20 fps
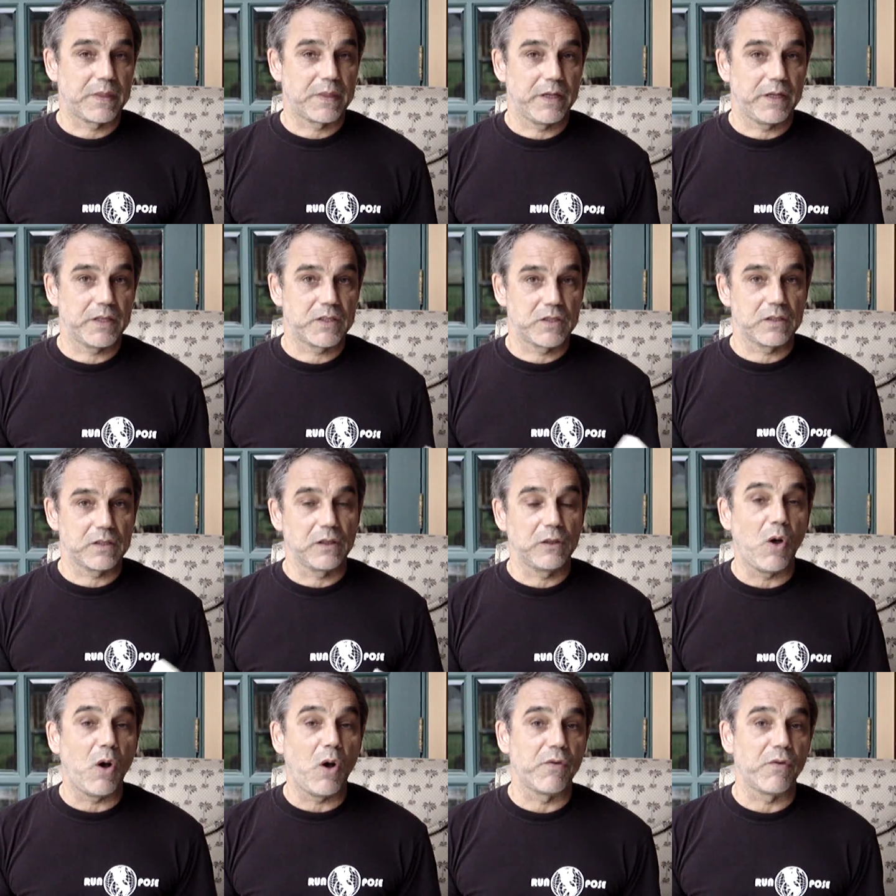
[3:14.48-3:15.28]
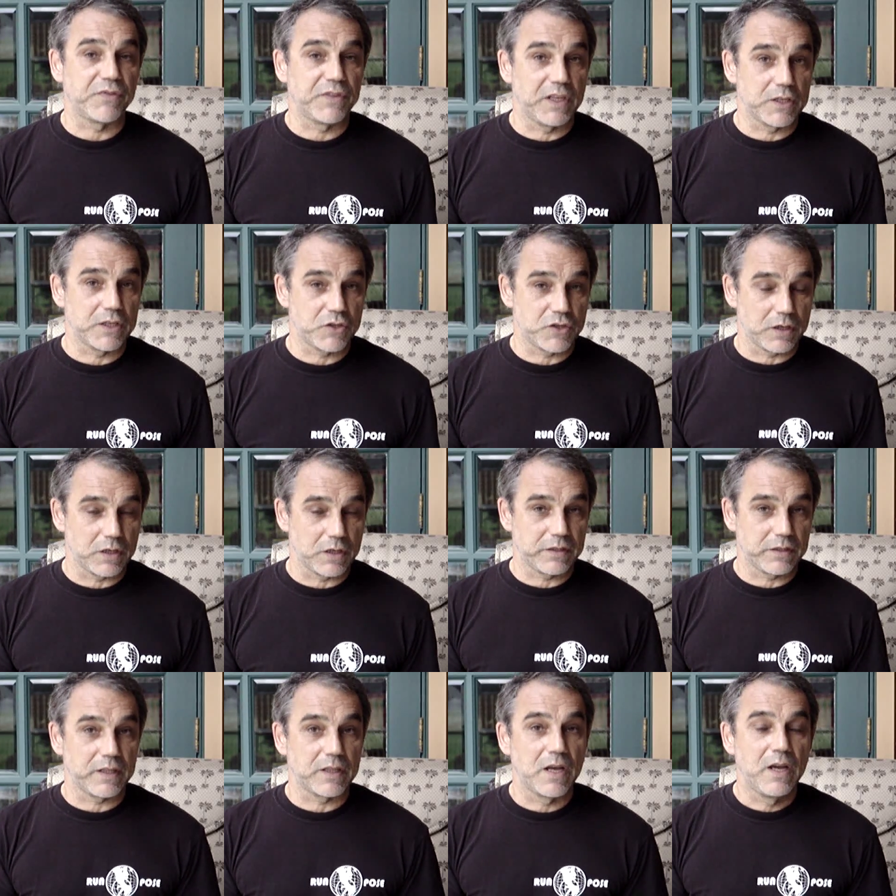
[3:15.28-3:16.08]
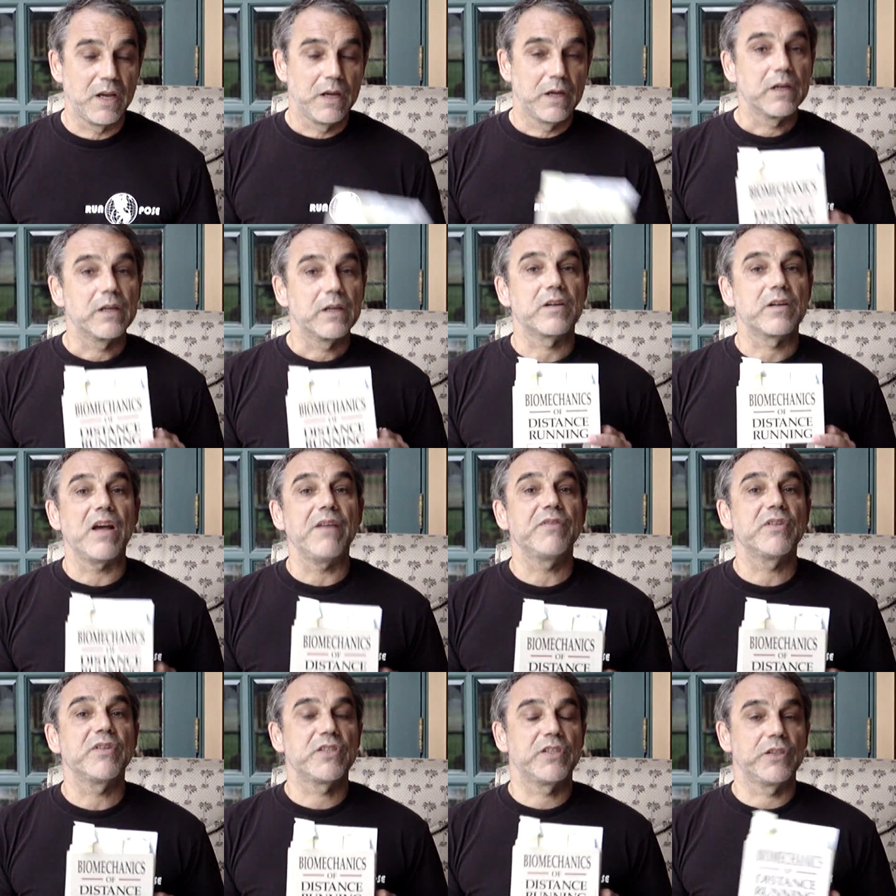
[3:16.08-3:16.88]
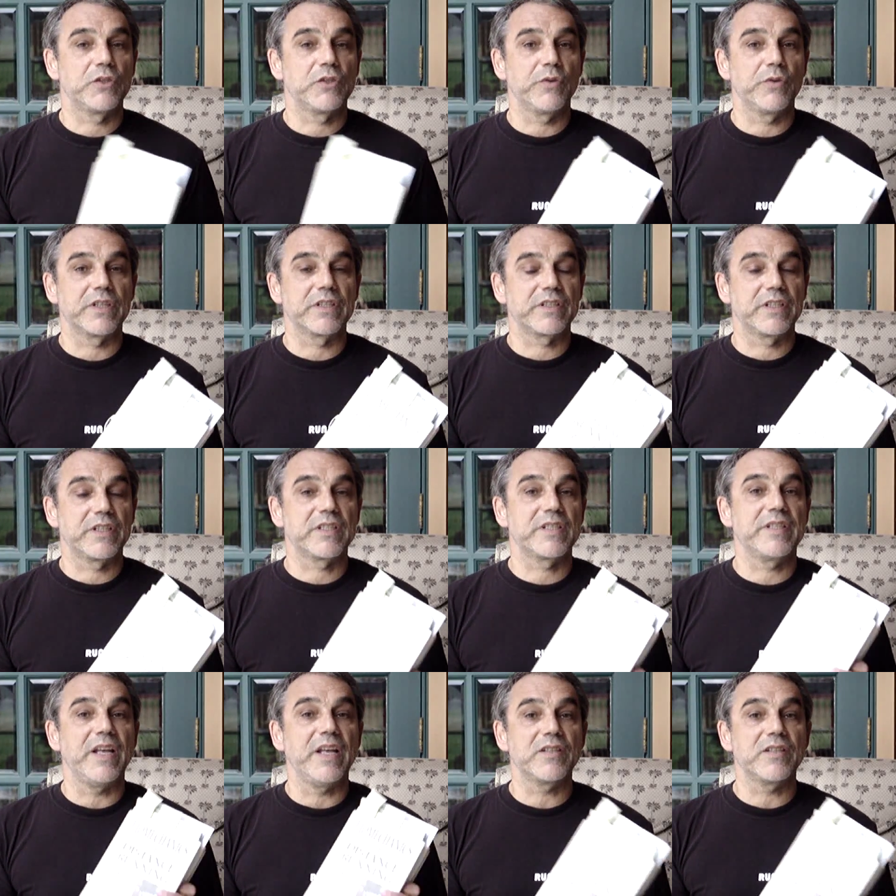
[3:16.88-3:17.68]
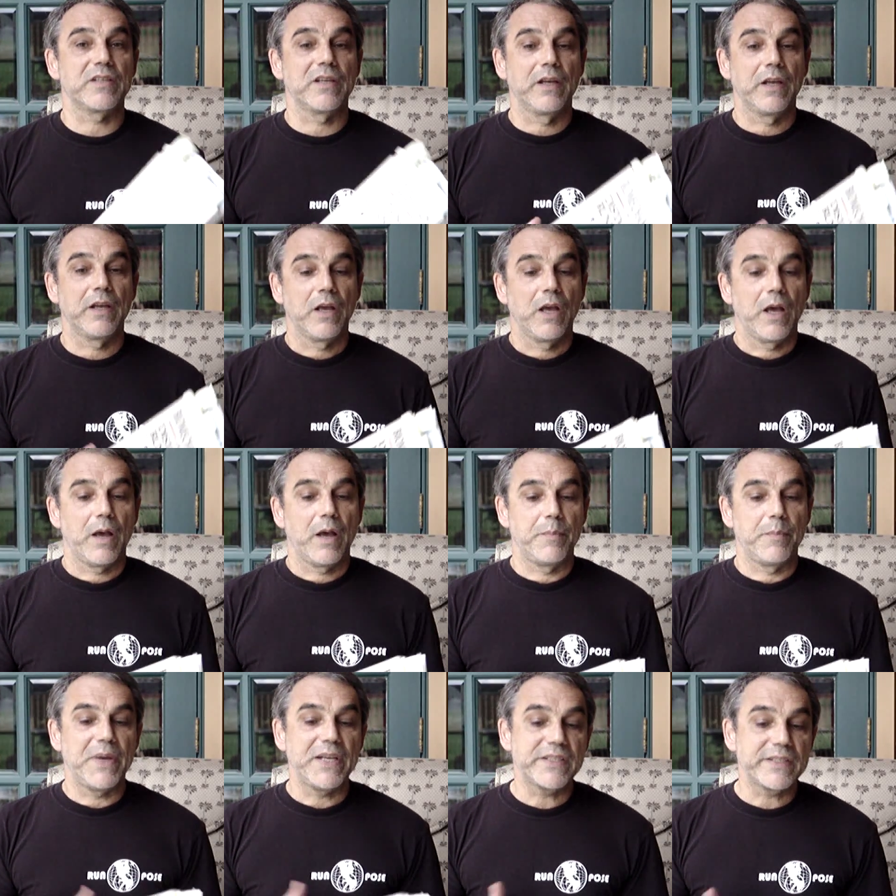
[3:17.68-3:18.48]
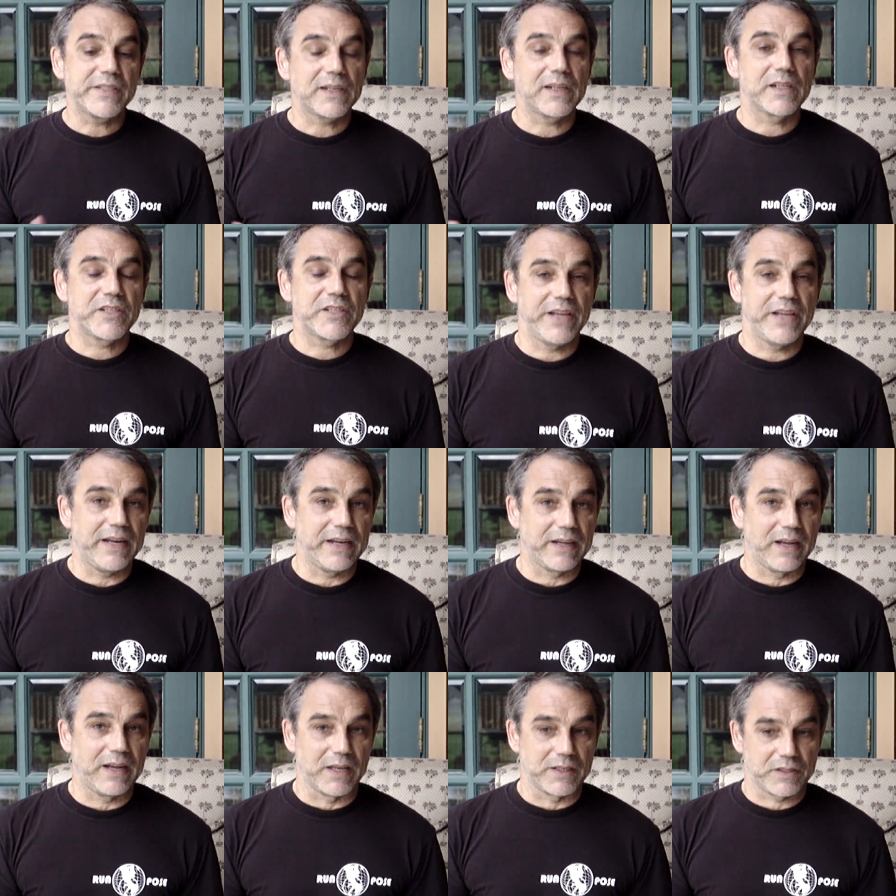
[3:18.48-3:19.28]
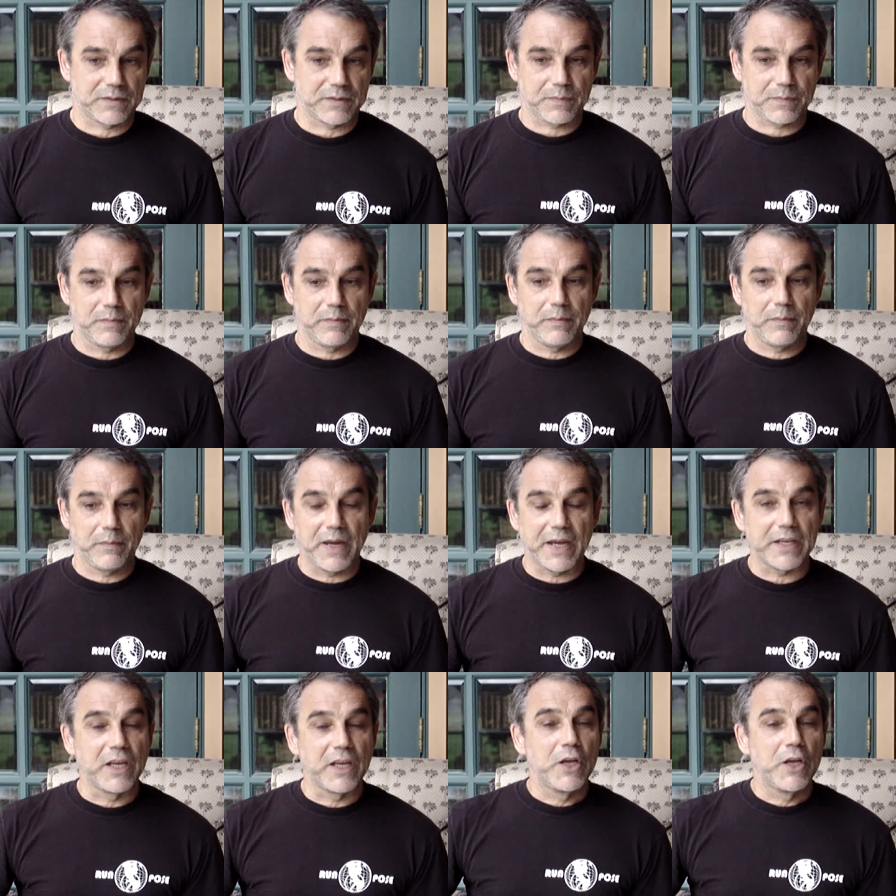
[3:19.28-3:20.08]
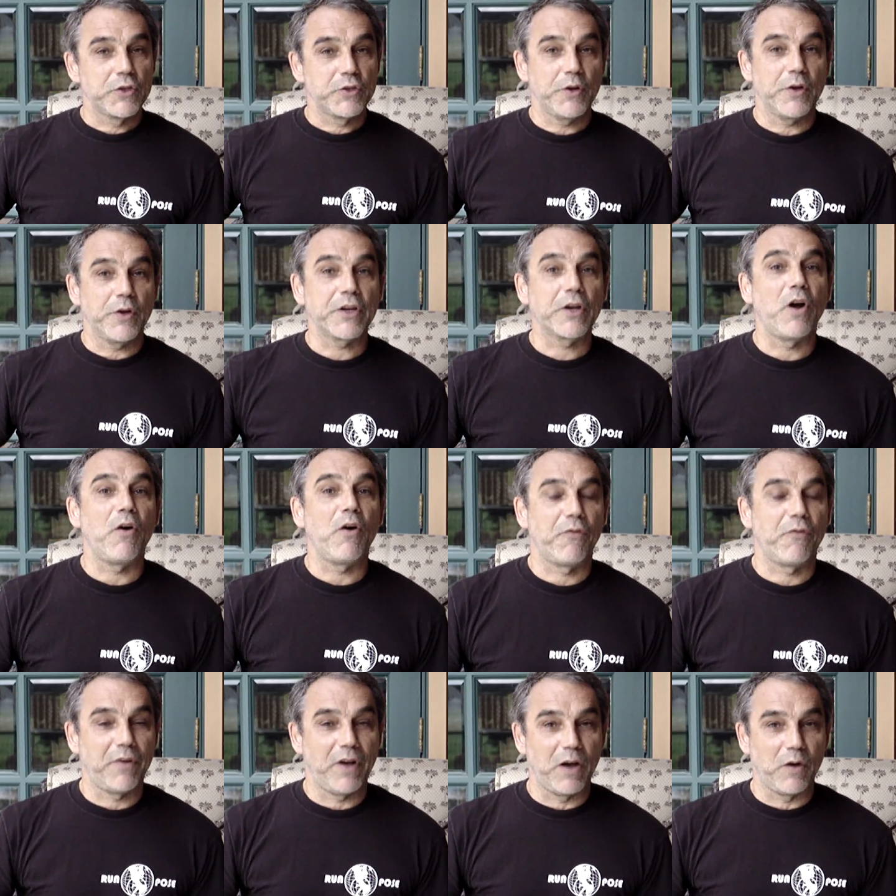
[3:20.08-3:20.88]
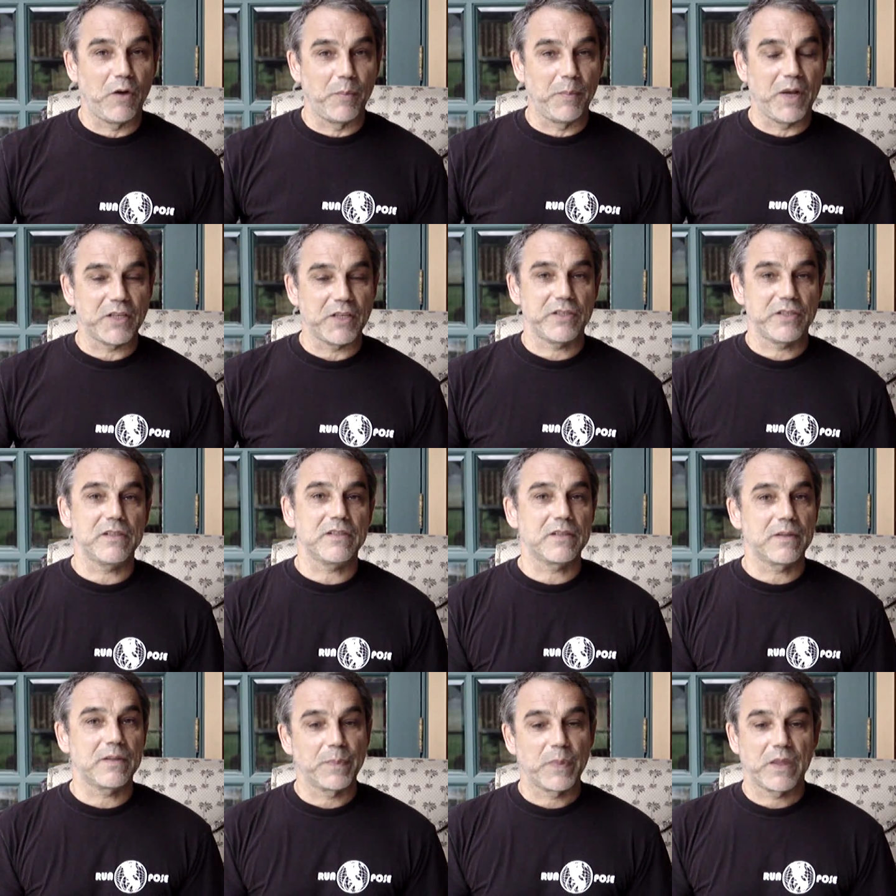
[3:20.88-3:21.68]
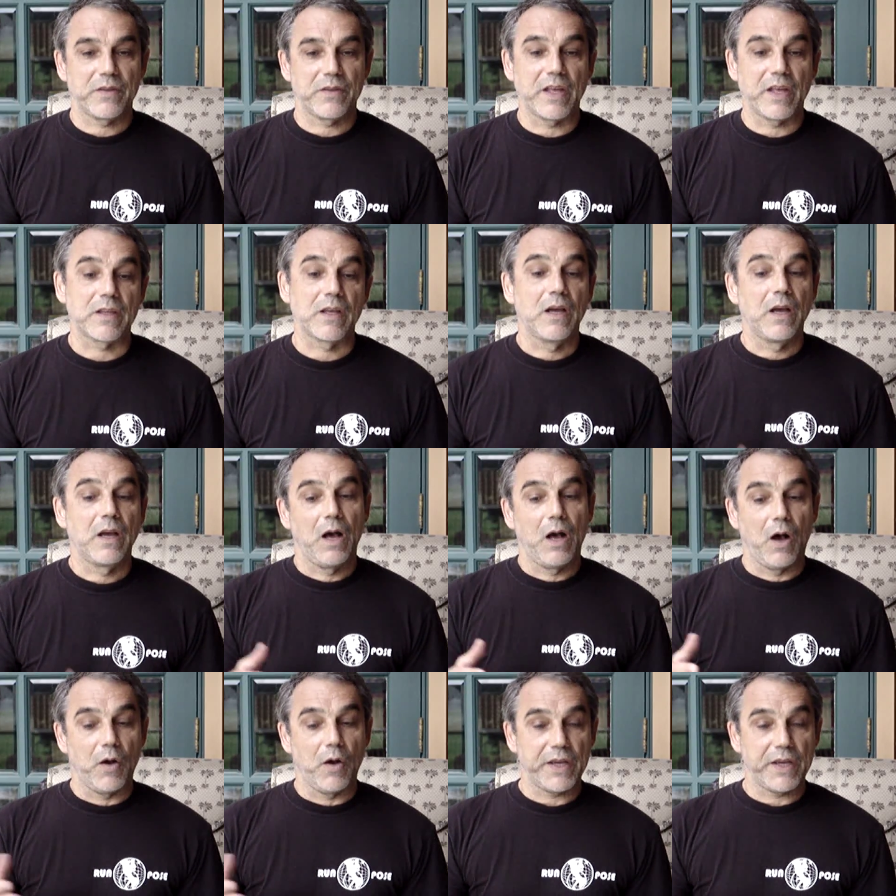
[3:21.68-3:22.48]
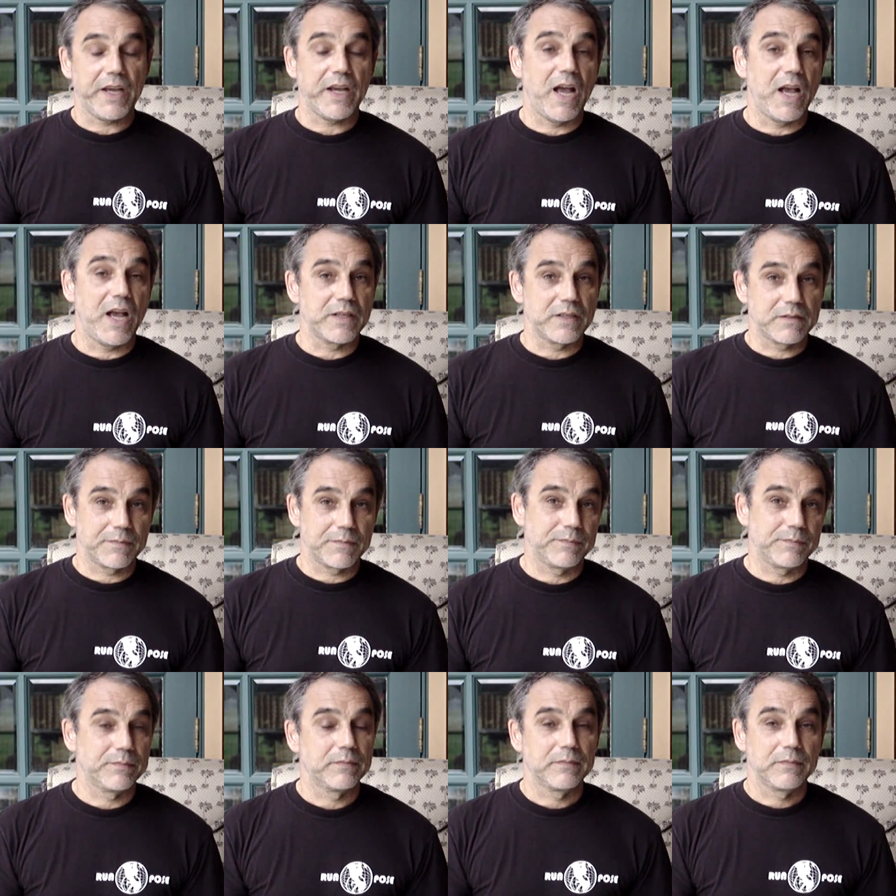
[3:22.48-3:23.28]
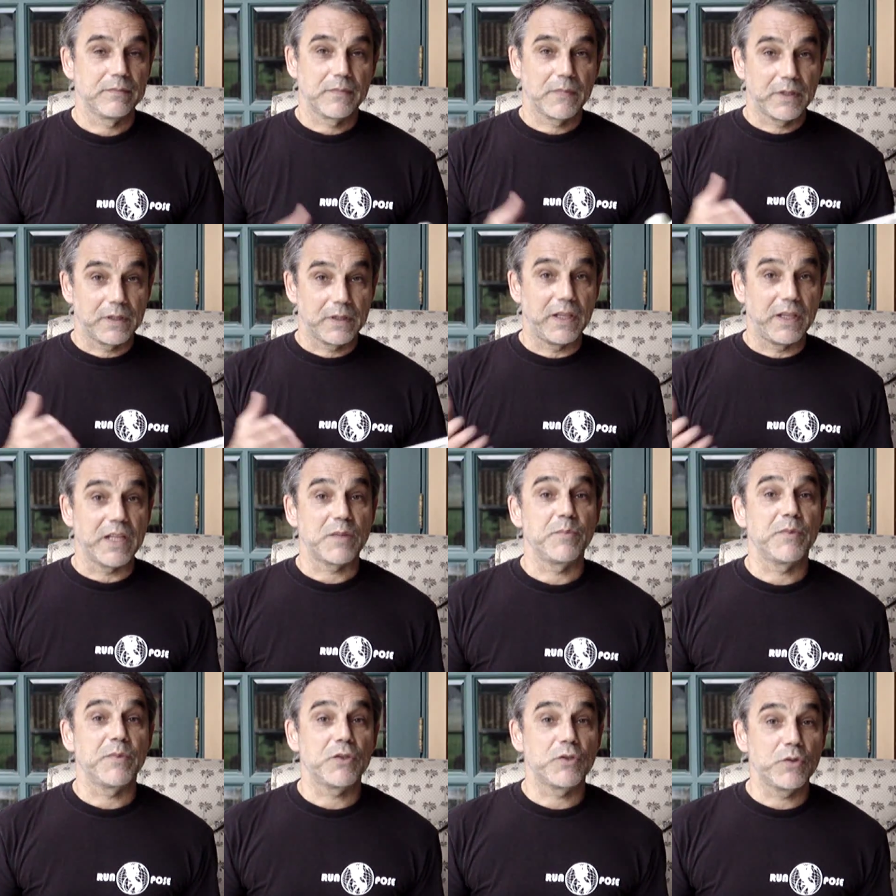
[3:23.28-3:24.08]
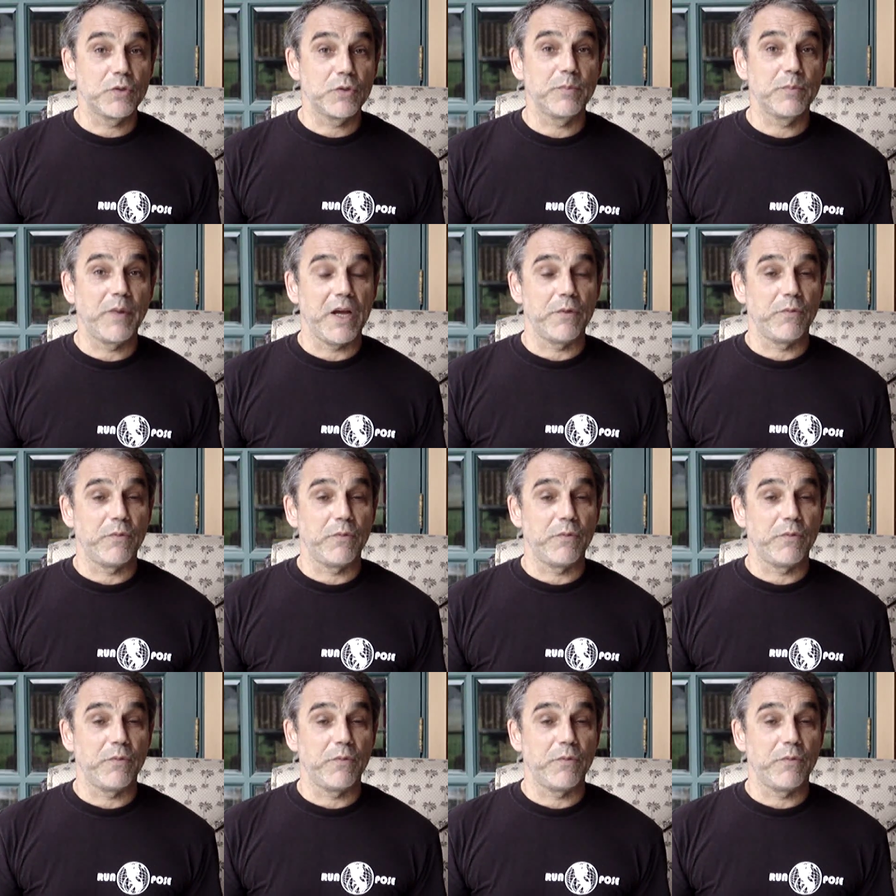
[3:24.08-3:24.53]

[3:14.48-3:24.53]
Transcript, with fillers: It's a law of nature that gravity during this stance basically telling us by turning off our muscles that, okay guys, let me do my